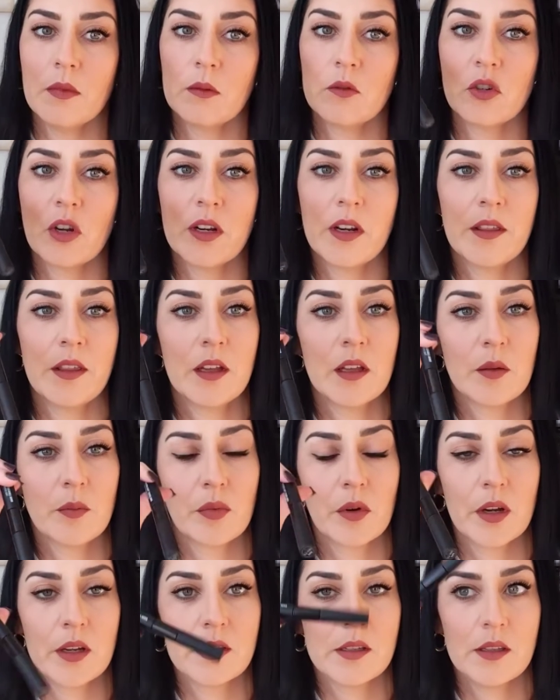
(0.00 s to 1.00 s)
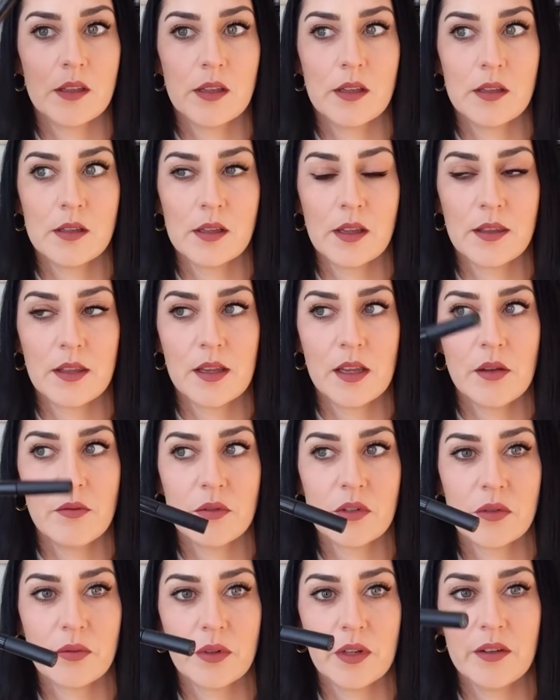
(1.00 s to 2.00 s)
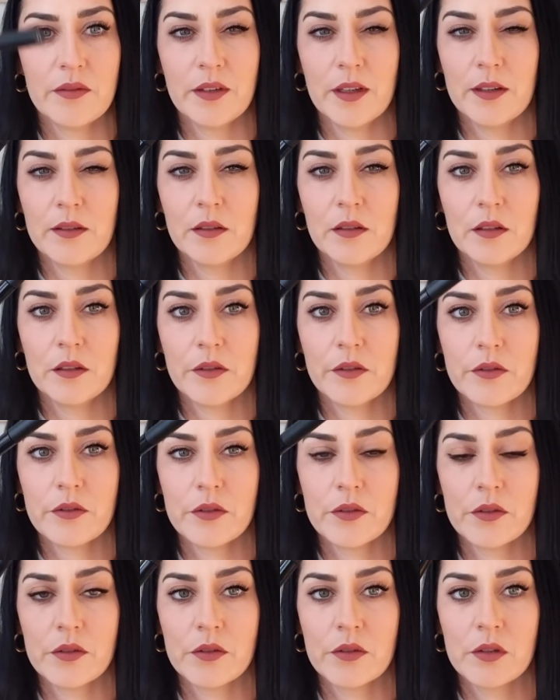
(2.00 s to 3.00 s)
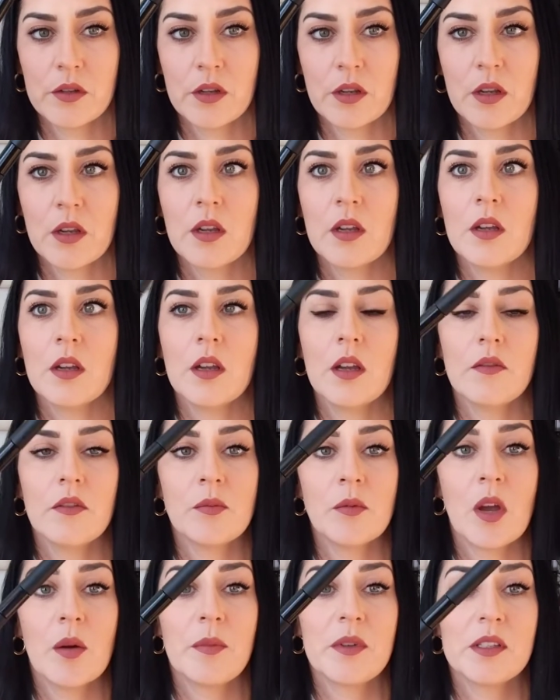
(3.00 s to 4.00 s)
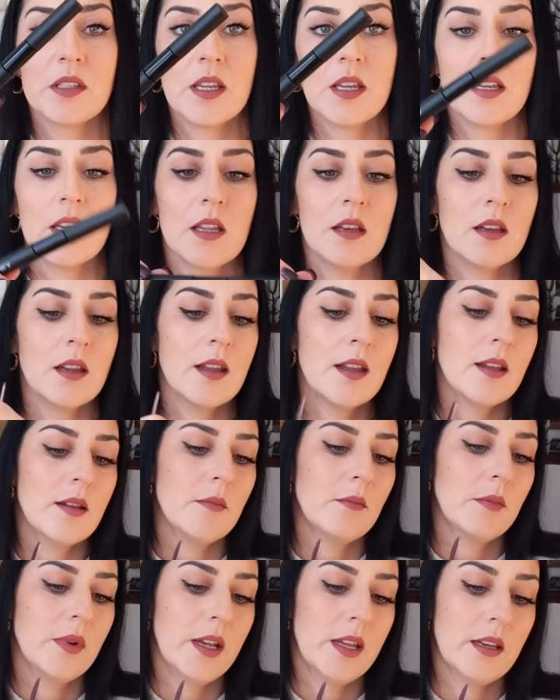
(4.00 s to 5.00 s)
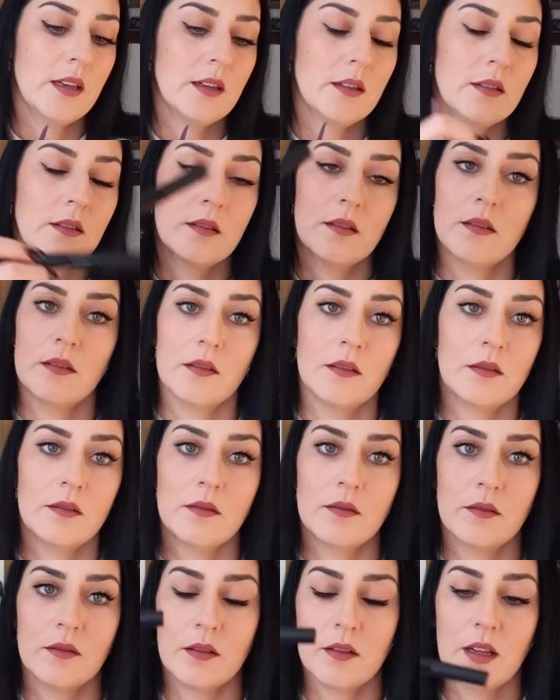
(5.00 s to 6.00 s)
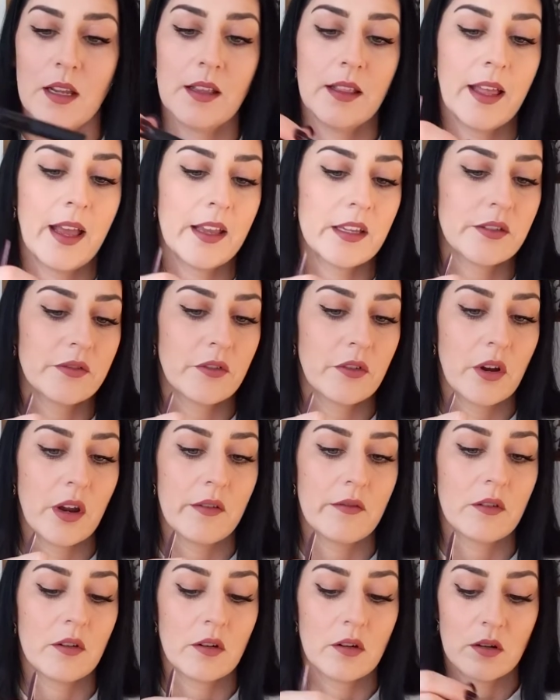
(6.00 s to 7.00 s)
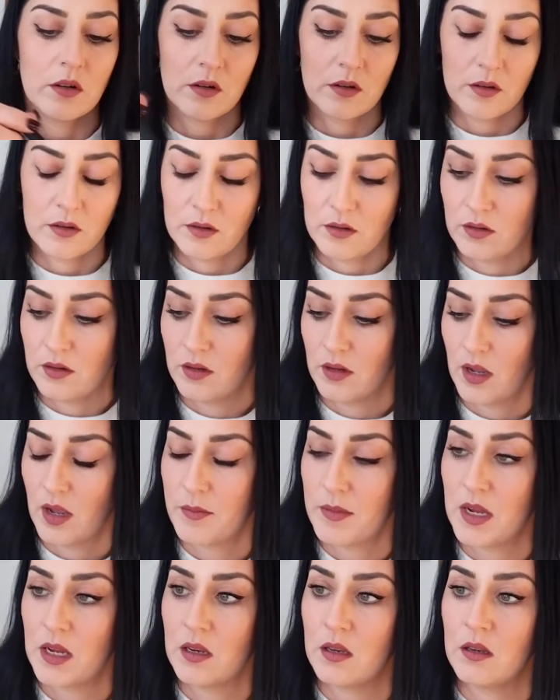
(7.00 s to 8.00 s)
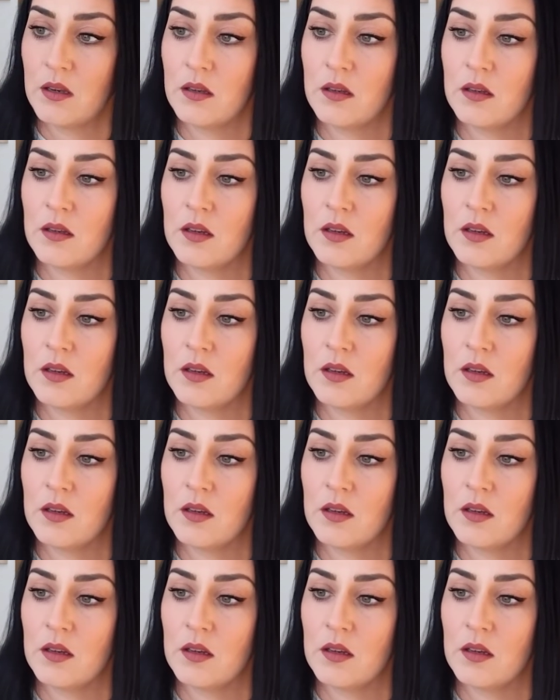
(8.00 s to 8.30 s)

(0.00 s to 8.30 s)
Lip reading: trying to think of the price of this. I think it was $25, if I'm not mistaken, but it lasts forever. I mean,